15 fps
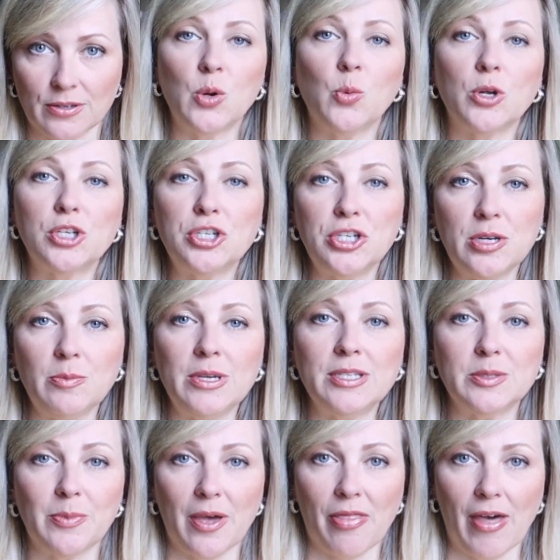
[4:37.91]
And what she means
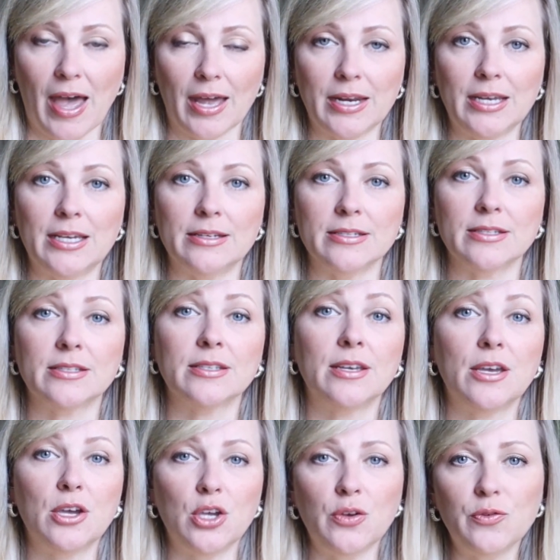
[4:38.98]
by that is
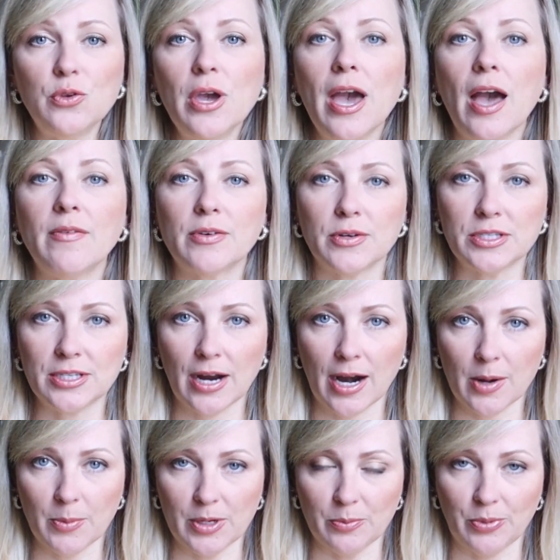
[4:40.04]
if you have a
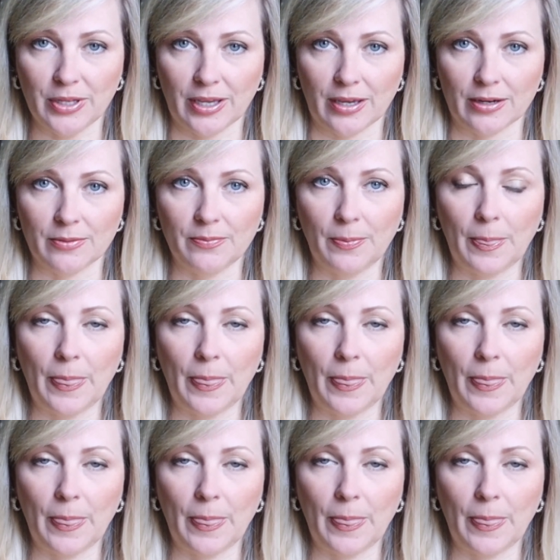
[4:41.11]
retirement plan,